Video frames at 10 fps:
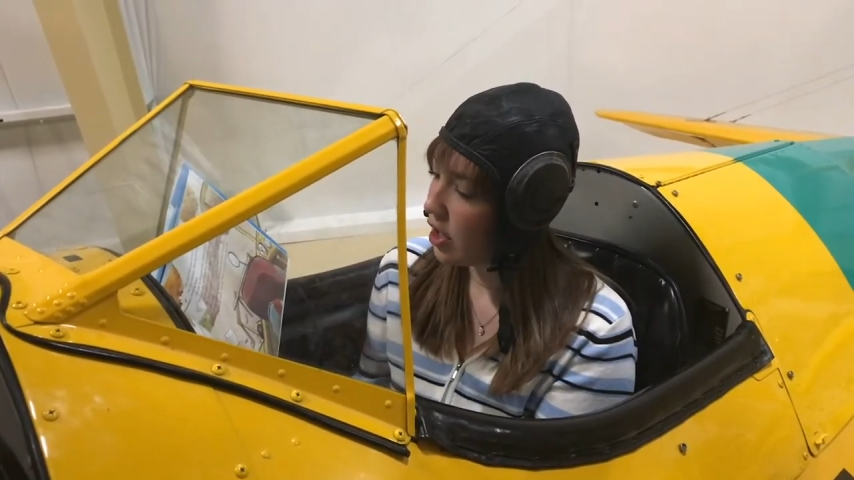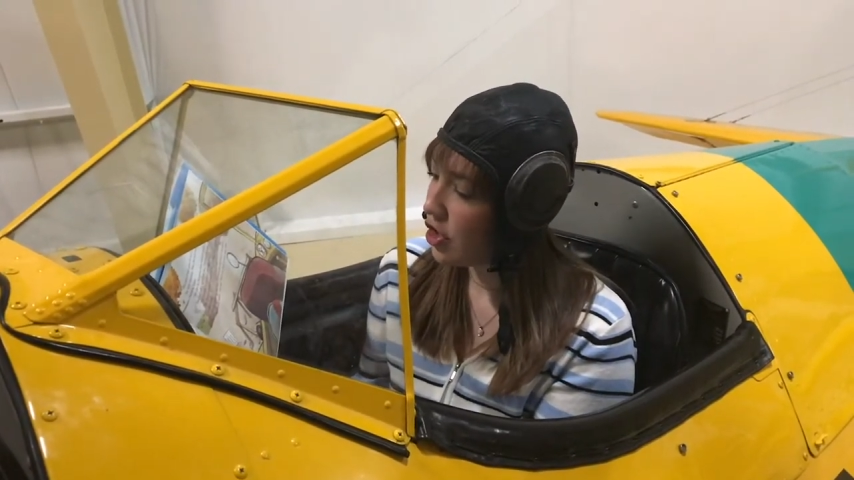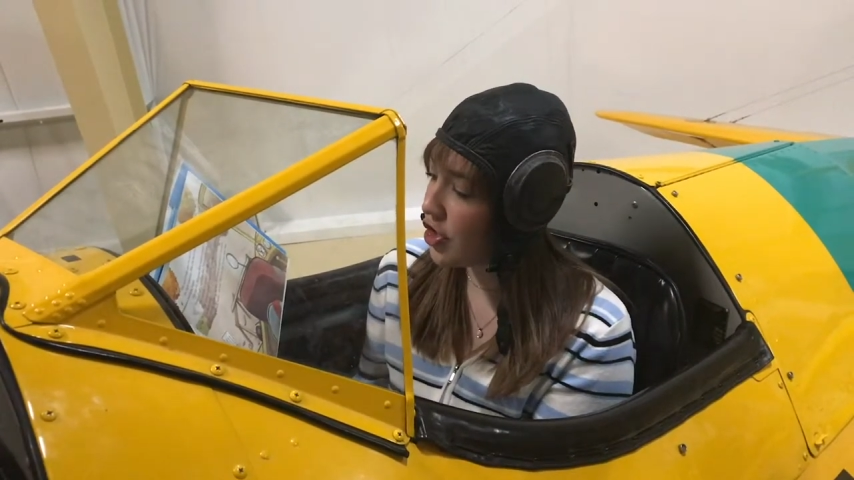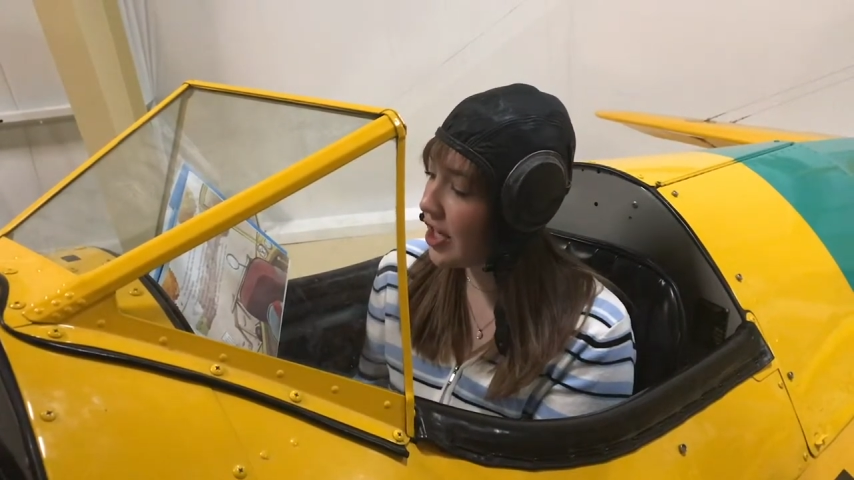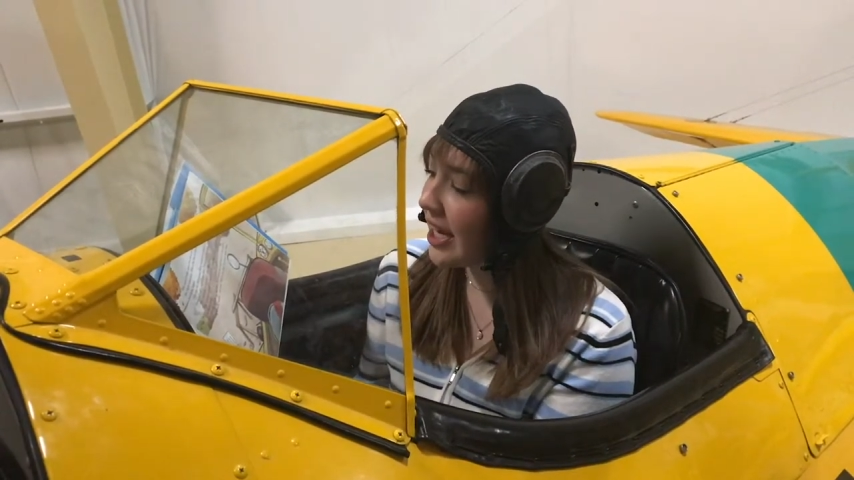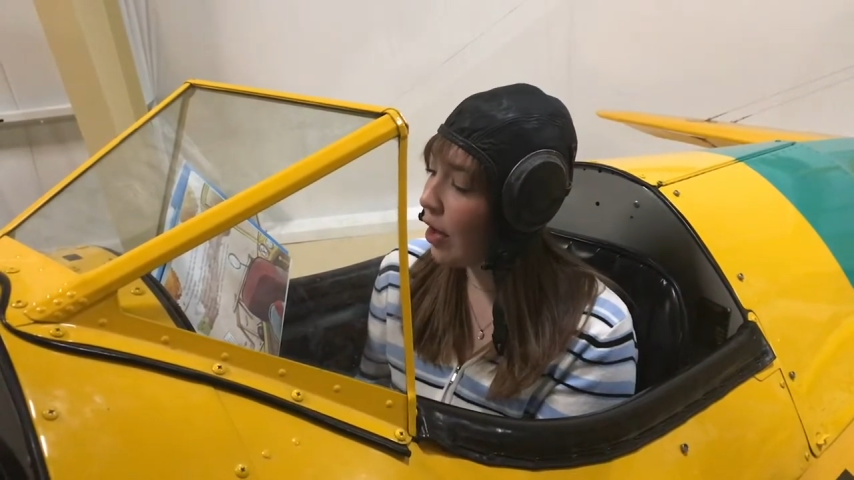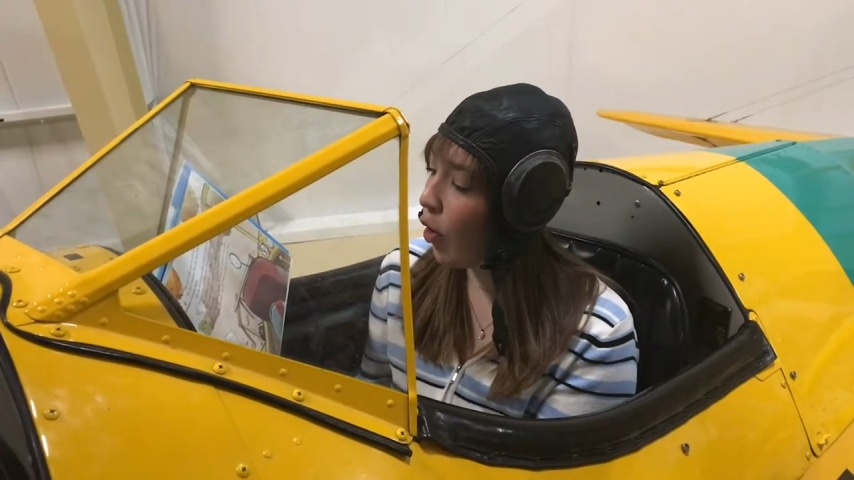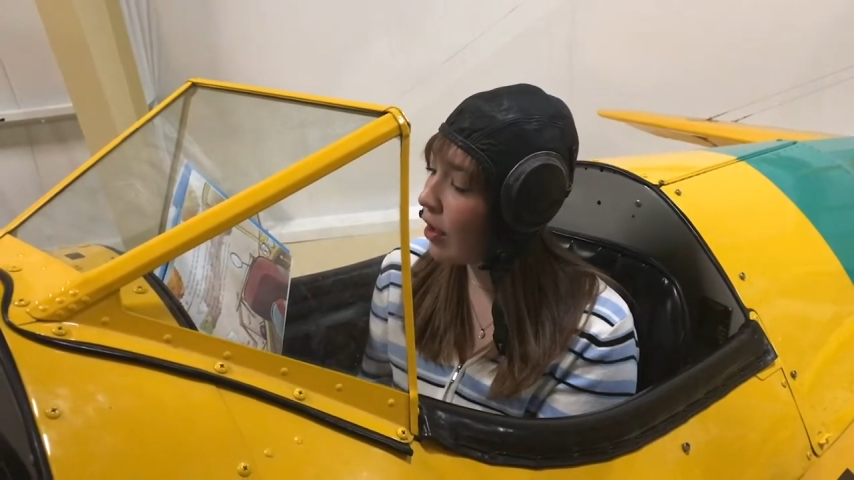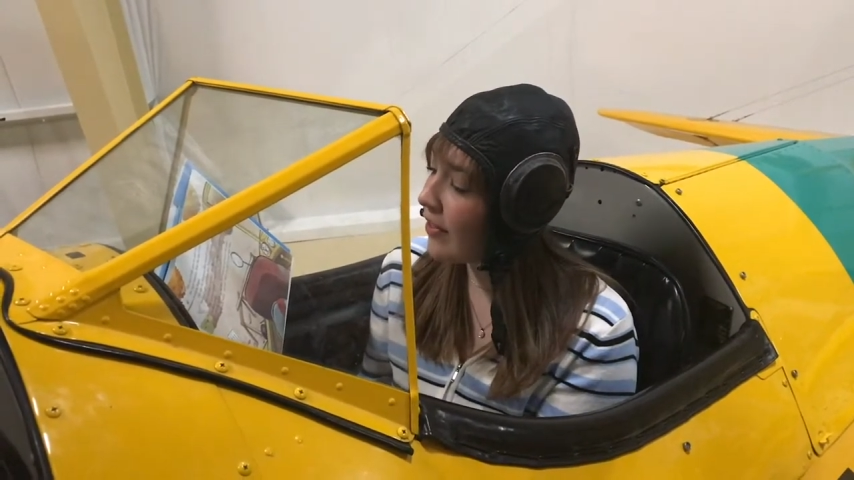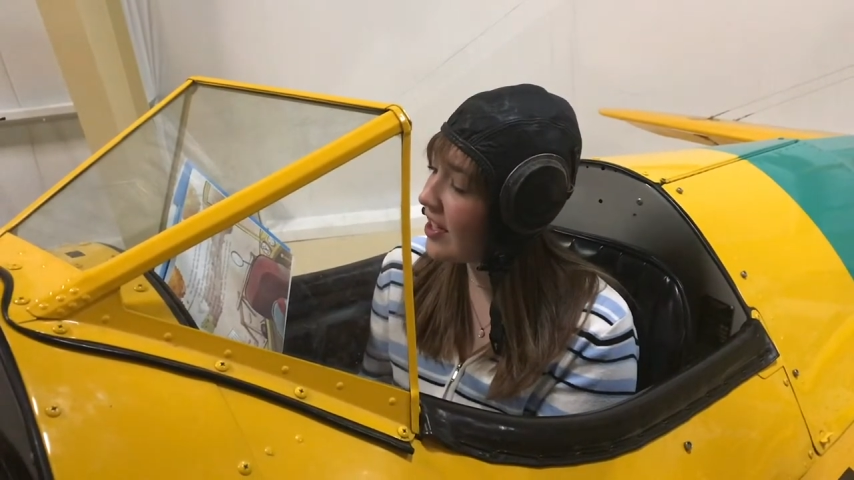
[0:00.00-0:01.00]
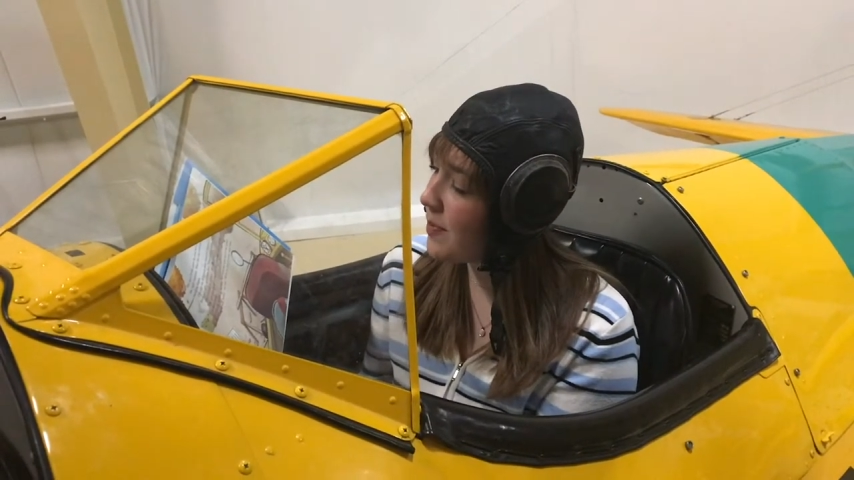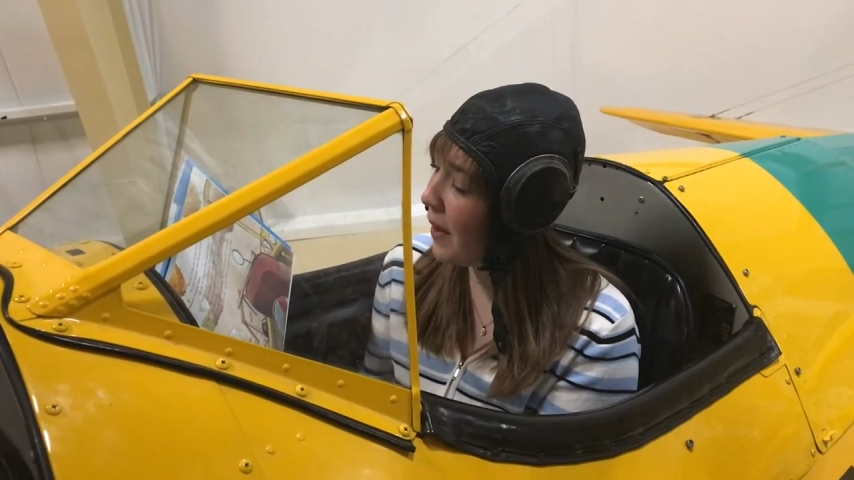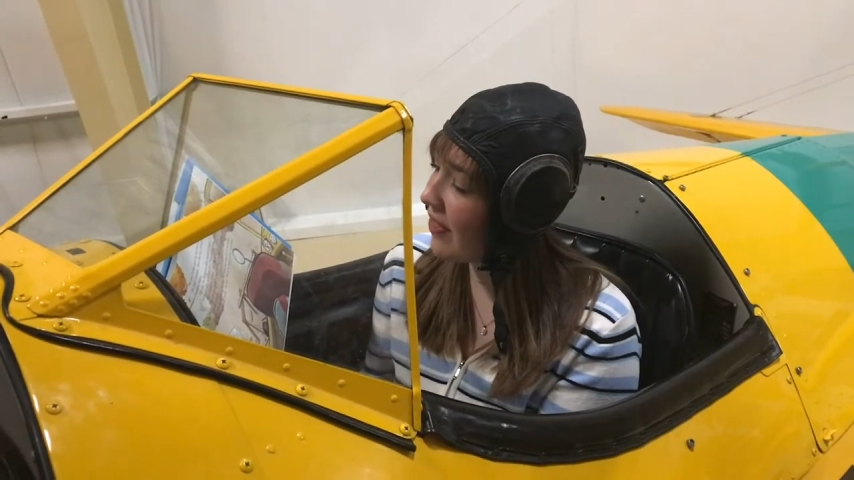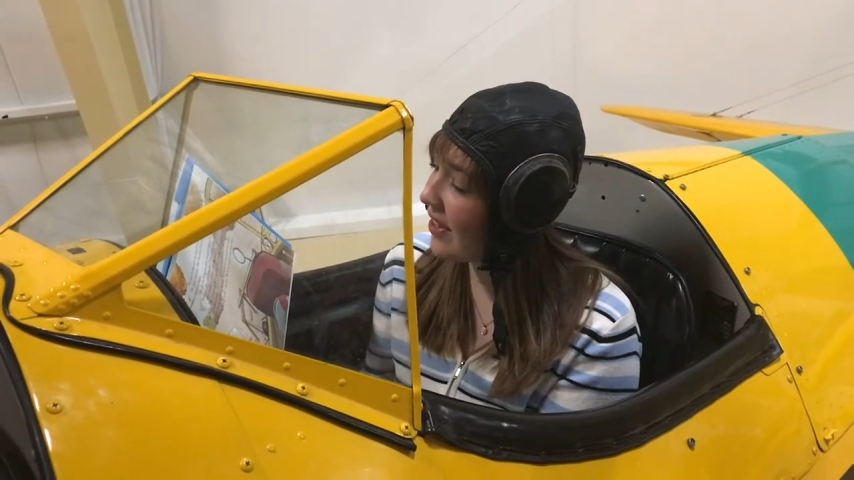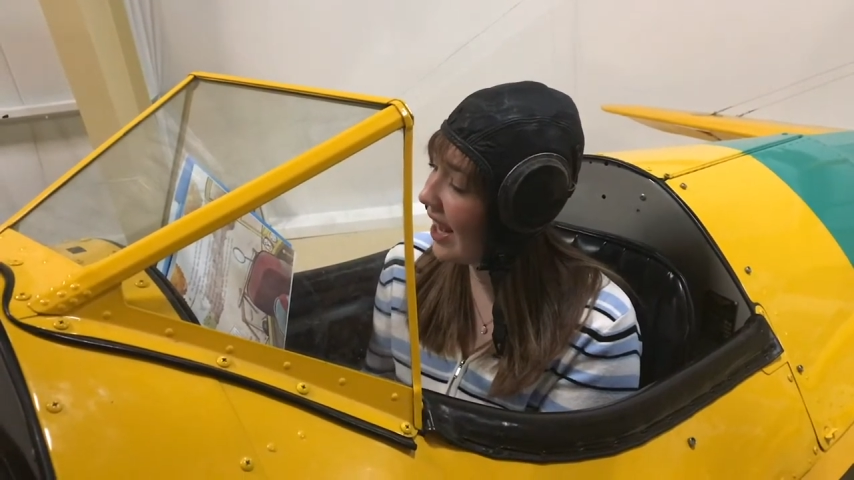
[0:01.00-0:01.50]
She and Orville spent the